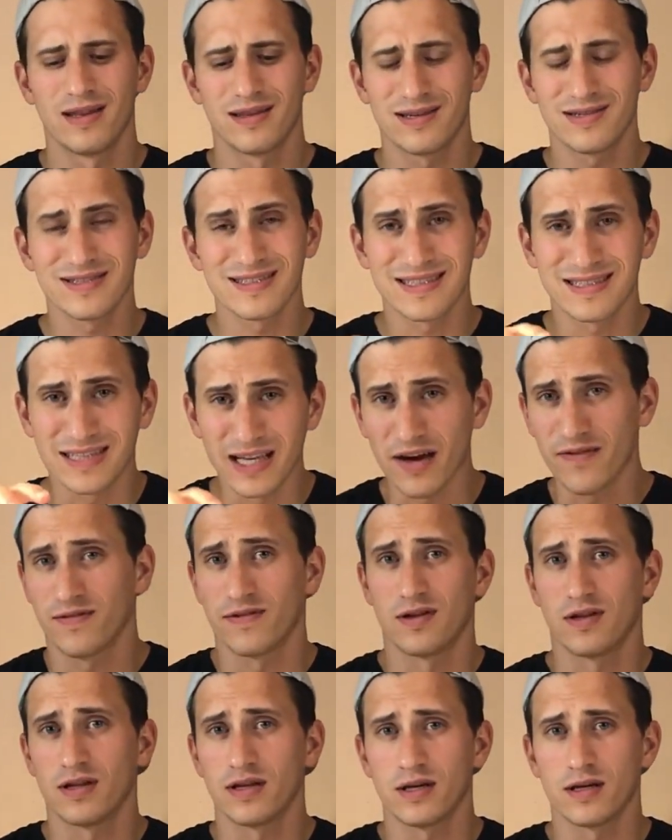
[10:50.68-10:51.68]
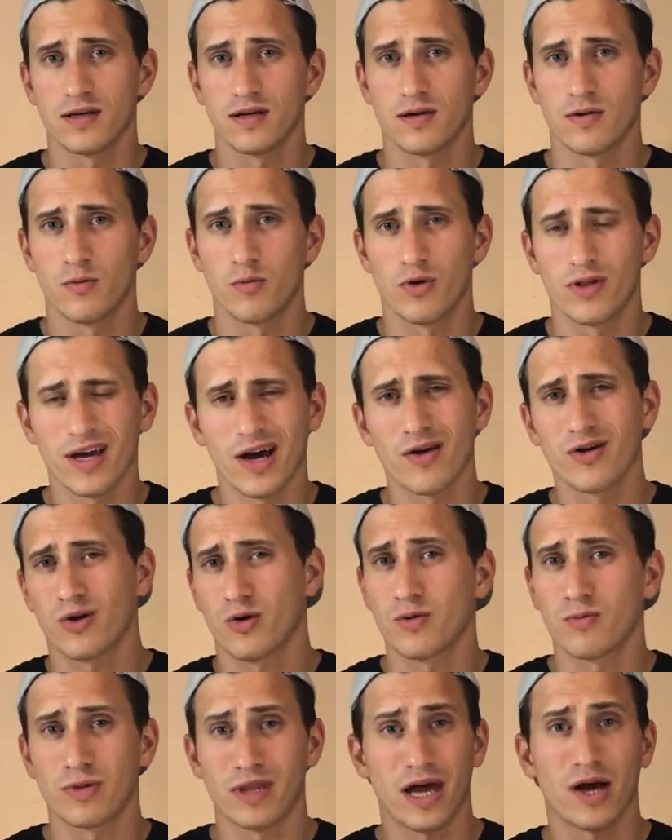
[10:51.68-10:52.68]
this is definitely, without
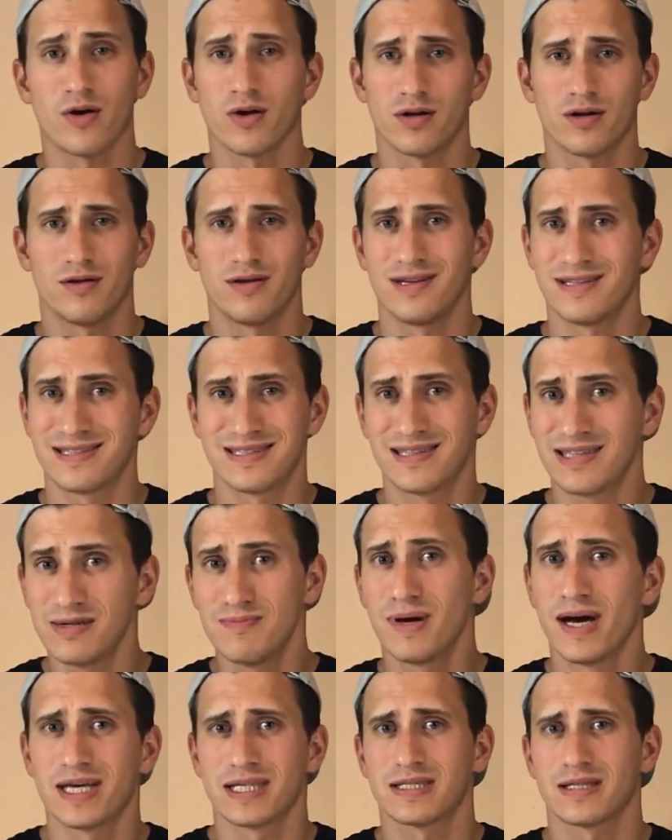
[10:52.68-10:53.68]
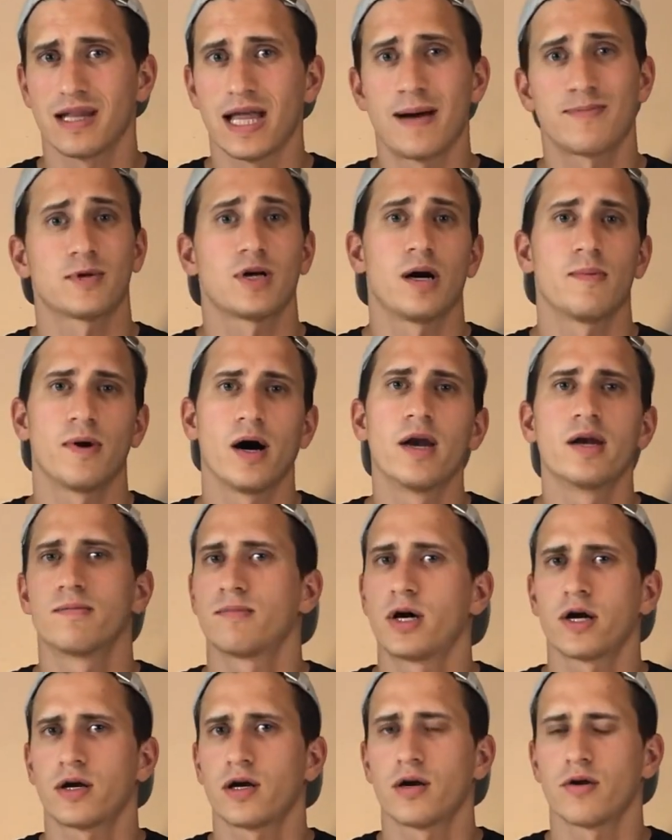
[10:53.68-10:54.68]
a doubt, it's the best laptop on the
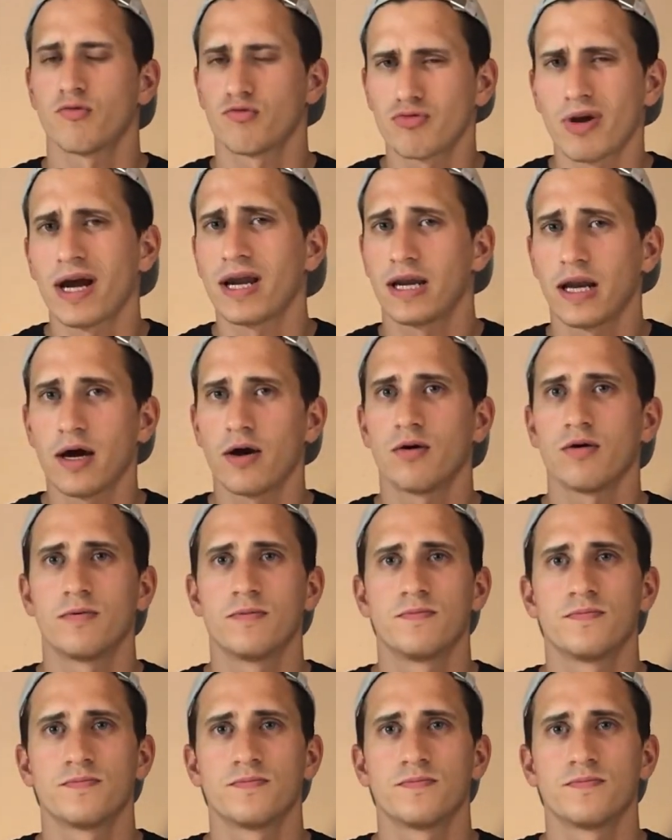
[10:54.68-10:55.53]
market right now.